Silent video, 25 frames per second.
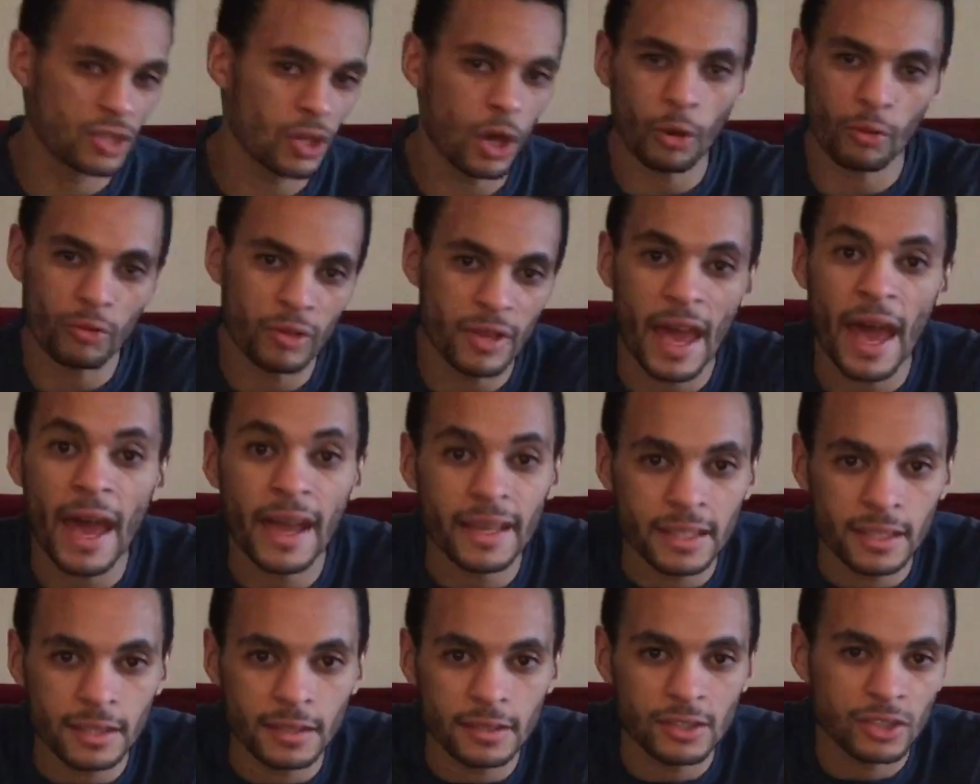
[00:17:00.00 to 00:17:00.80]
start
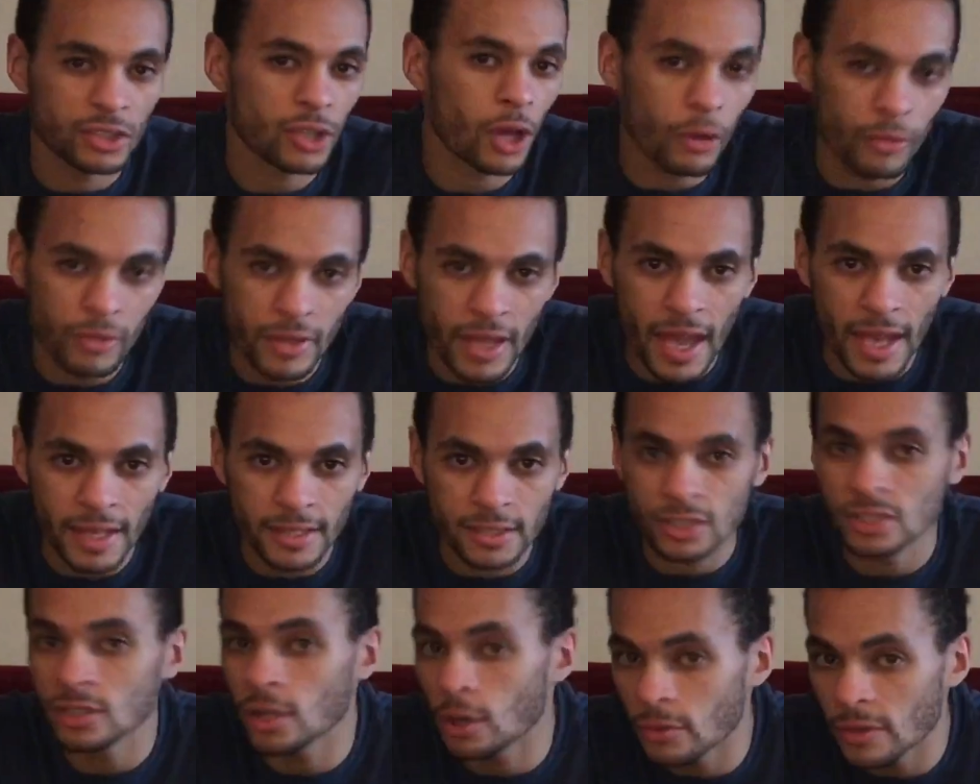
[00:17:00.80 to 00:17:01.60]

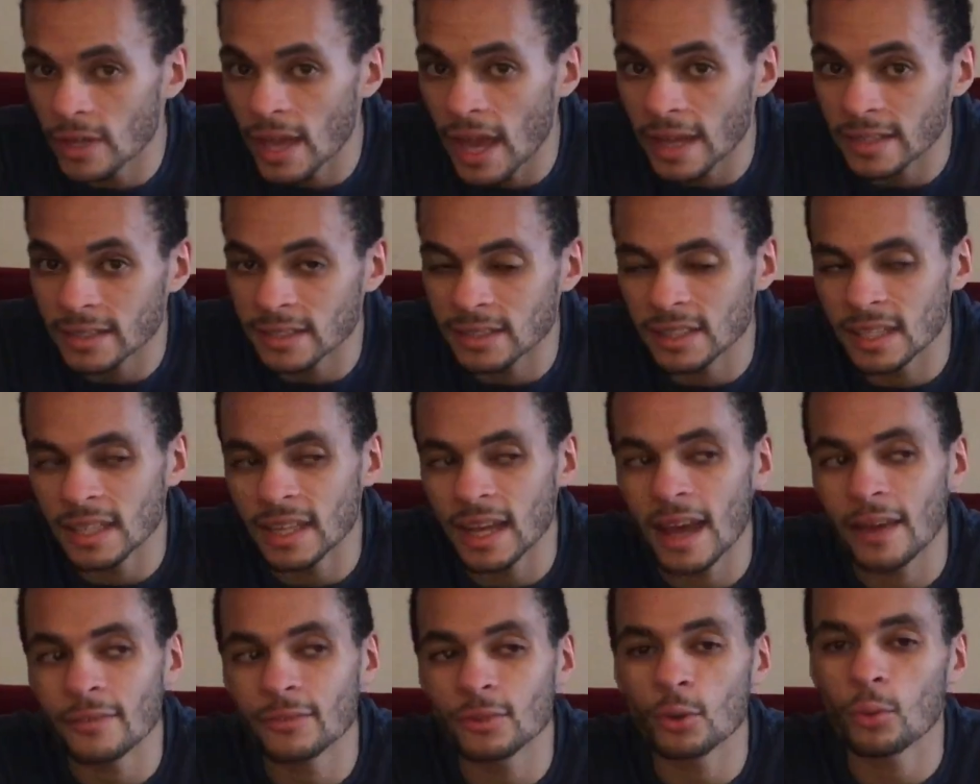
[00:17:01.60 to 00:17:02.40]
reacting. Then
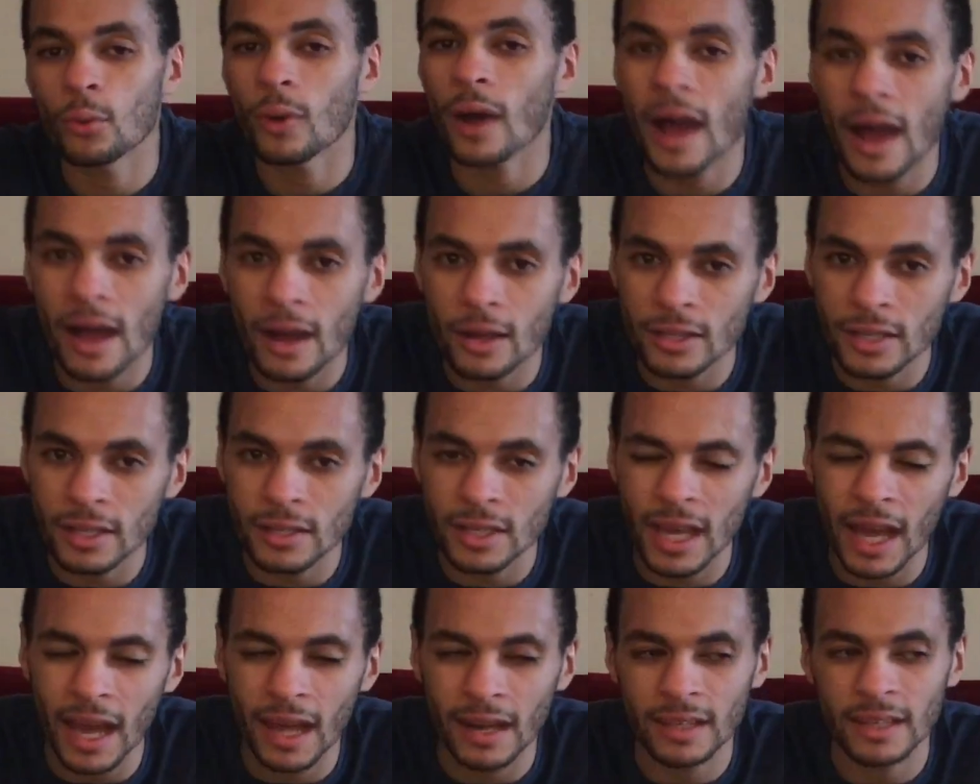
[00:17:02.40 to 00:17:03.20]
after a while, they
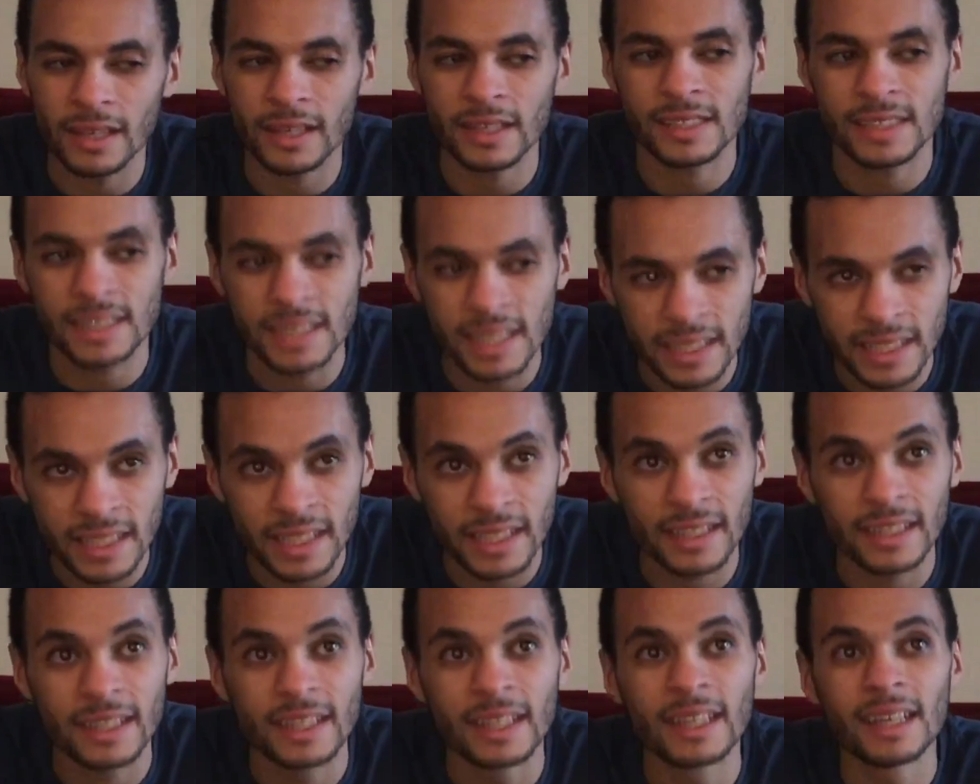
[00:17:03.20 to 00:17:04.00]
kind of let it sink
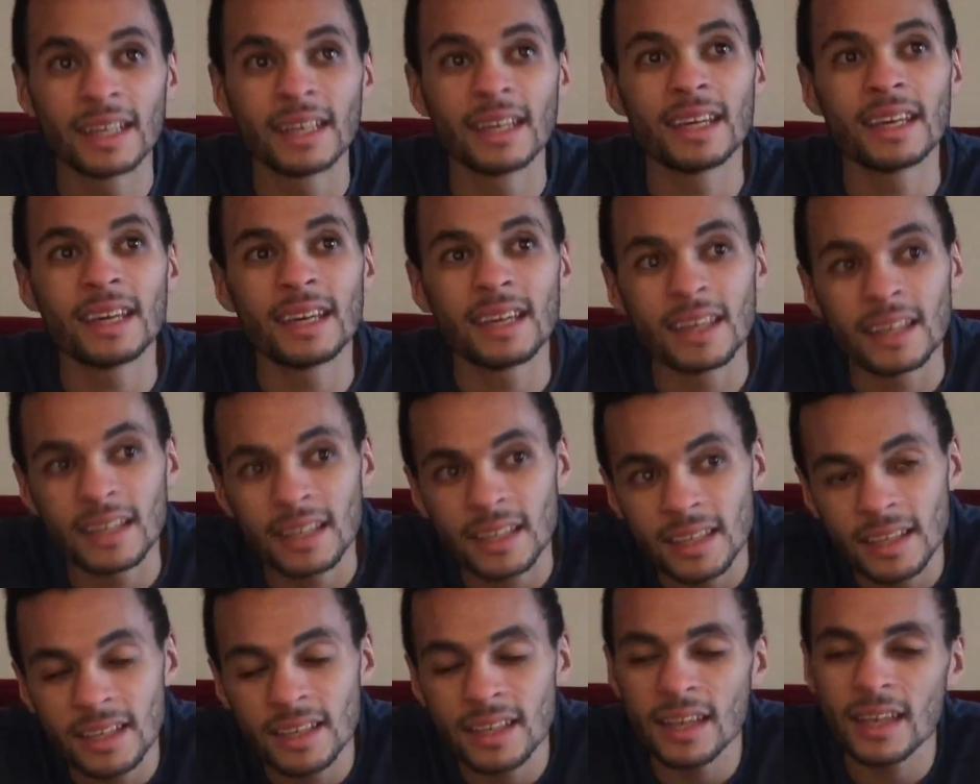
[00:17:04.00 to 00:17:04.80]
in.
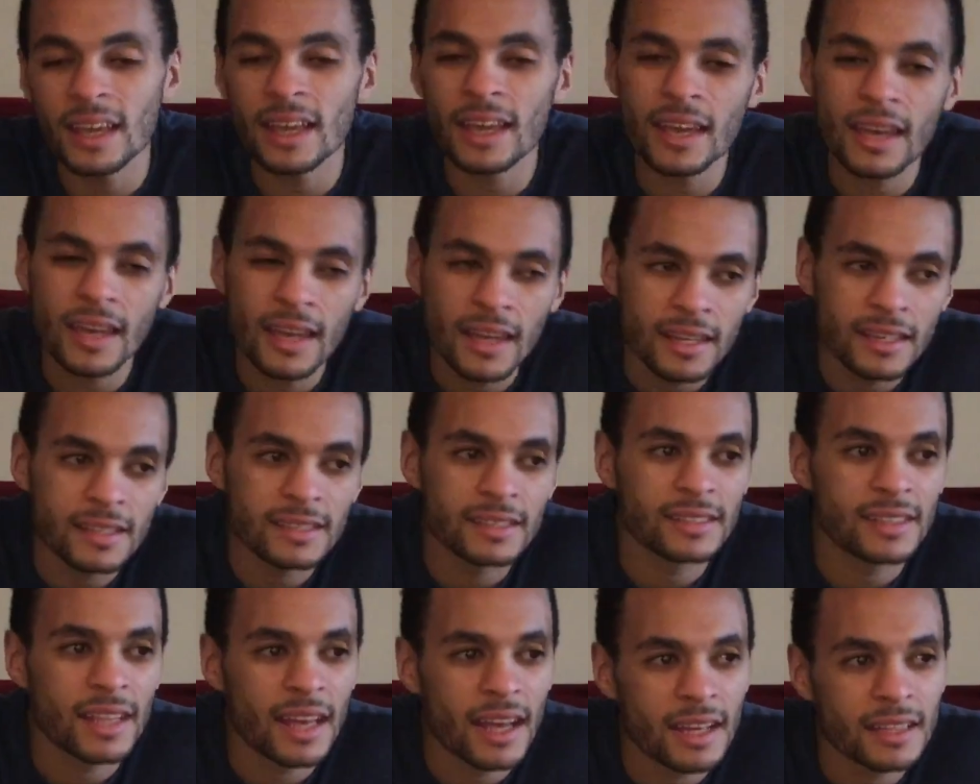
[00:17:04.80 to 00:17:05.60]
Yeah,
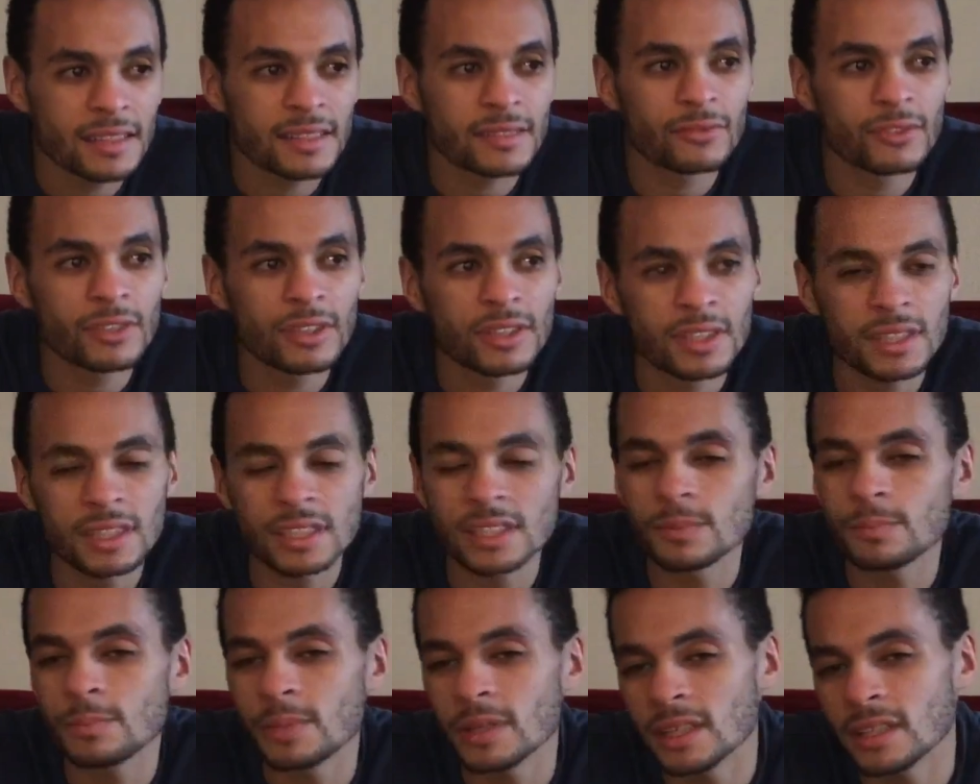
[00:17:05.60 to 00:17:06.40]
he's not really
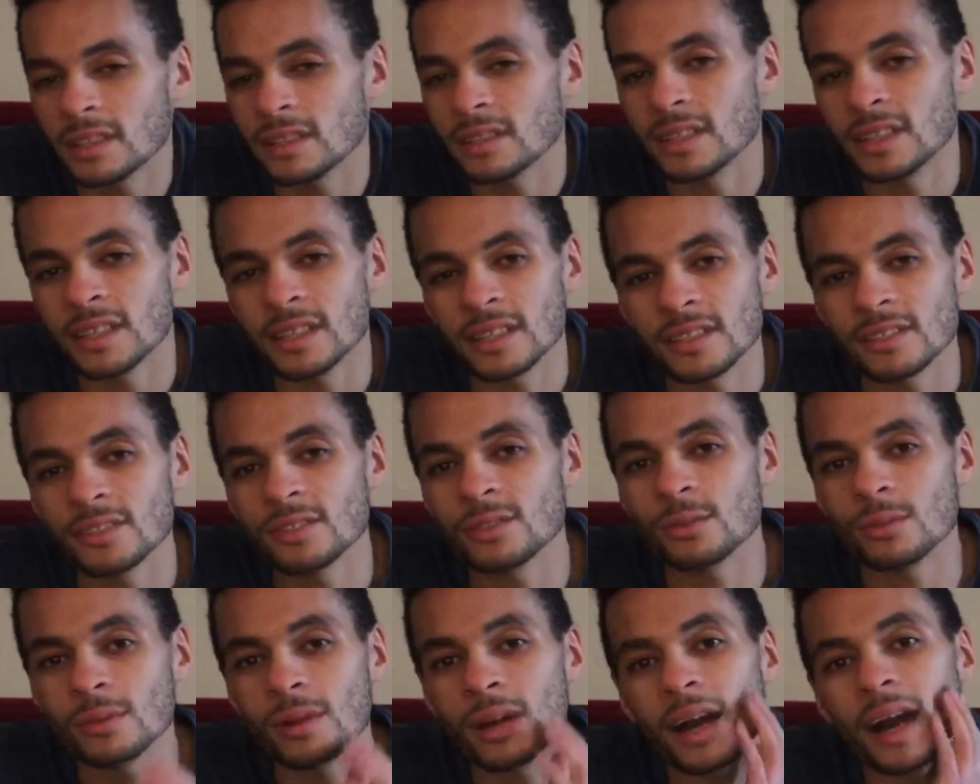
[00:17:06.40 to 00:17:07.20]
spitting nothing
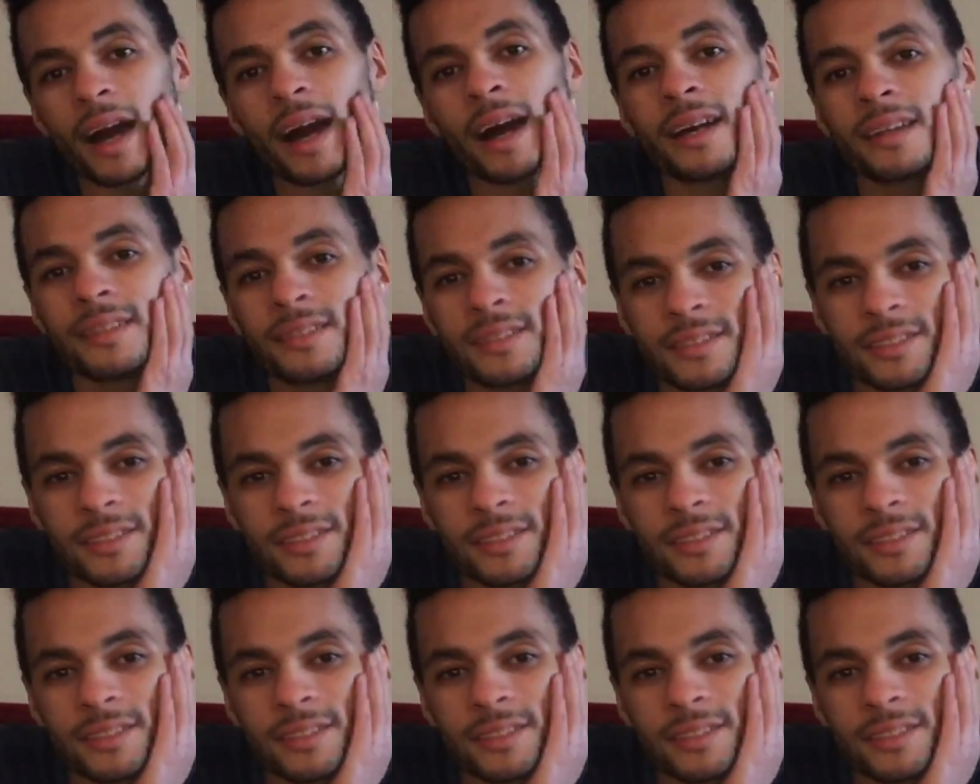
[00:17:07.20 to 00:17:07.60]
too hot,